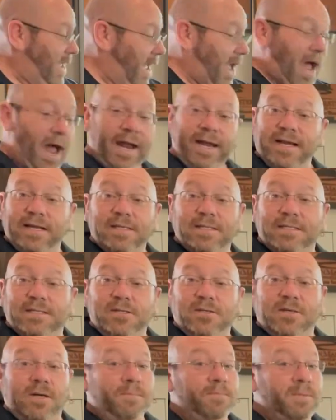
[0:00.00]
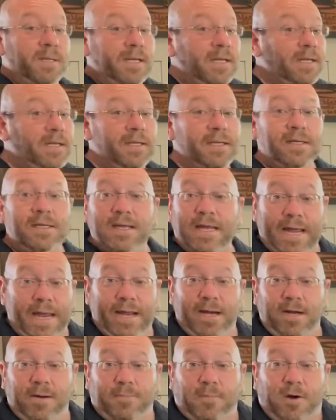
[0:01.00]
I can still completely
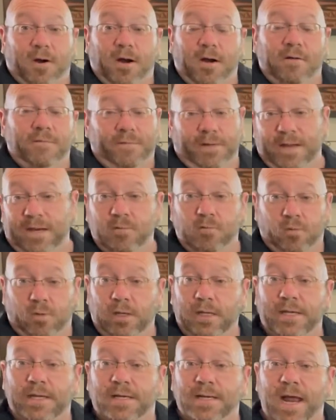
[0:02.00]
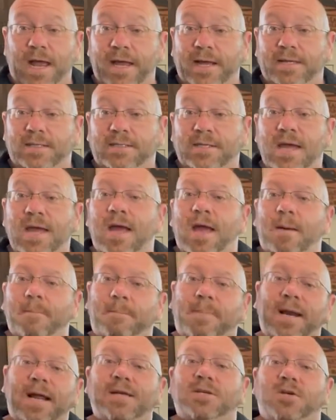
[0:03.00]
heat up our RV really nice,
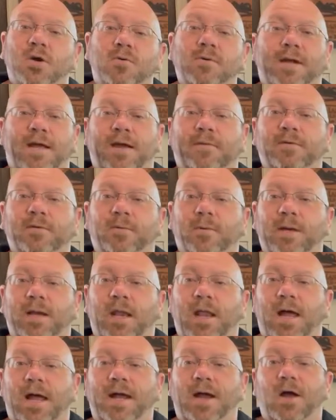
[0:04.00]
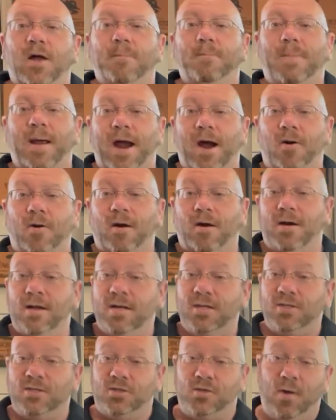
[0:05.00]
but I don't have to rely on power.
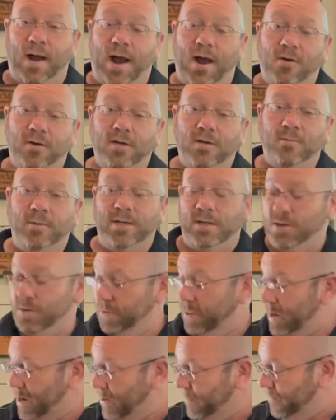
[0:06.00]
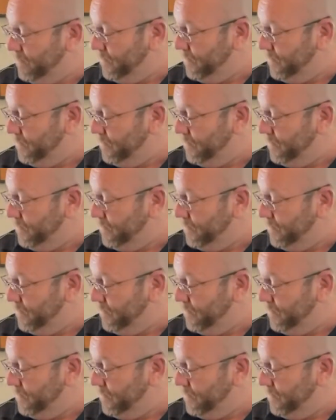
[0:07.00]
So how did we do that?